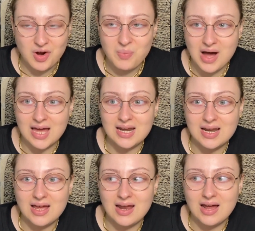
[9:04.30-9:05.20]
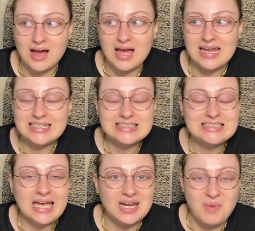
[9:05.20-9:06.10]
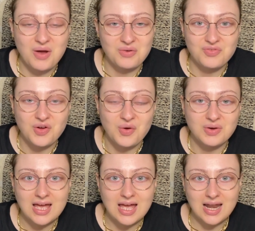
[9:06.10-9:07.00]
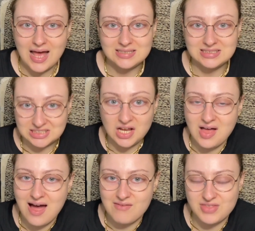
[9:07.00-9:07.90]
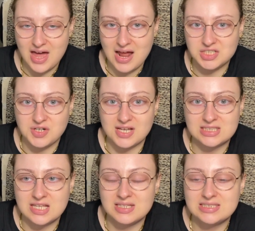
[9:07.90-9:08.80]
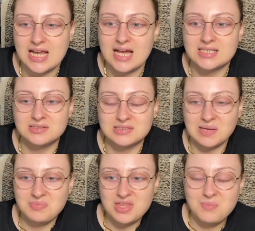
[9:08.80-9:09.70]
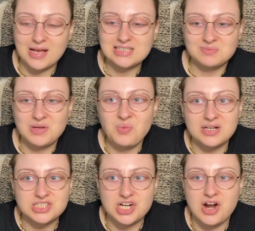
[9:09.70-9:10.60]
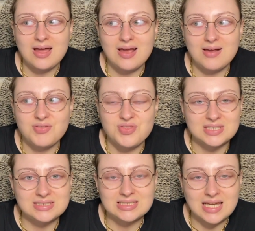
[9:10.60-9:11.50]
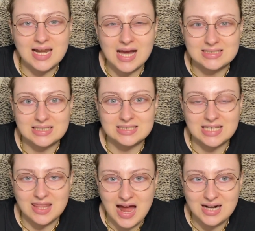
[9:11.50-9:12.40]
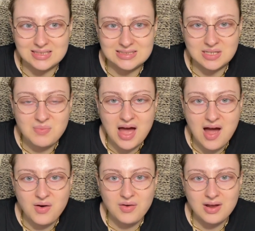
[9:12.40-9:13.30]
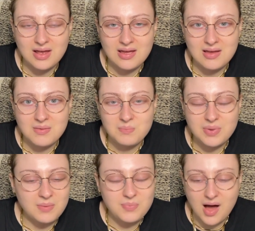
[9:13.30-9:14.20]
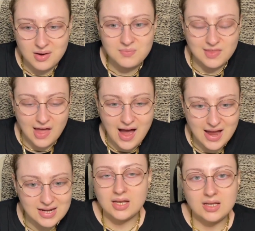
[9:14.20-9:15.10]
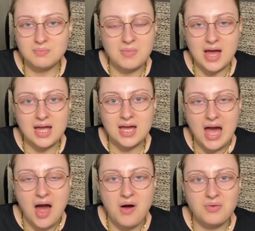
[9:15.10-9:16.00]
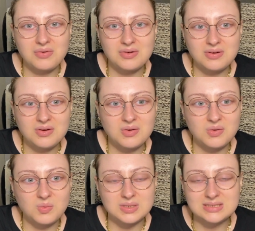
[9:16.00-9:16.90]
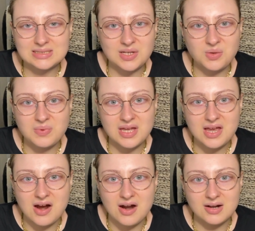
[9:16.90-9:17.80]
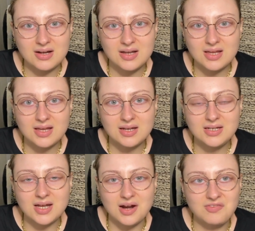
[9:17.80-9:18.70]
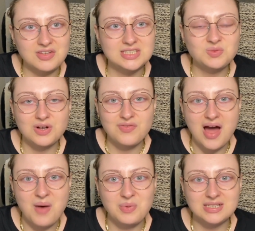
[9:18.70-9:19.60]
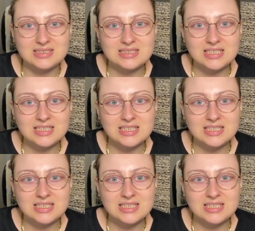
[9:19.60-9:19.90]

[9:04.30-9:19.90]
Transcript: bought an insane amount of food. And I still have that address to this day, so something makes me wonder if this is connected to that somehow. But bottom line, my account would still be here. None of this would have happened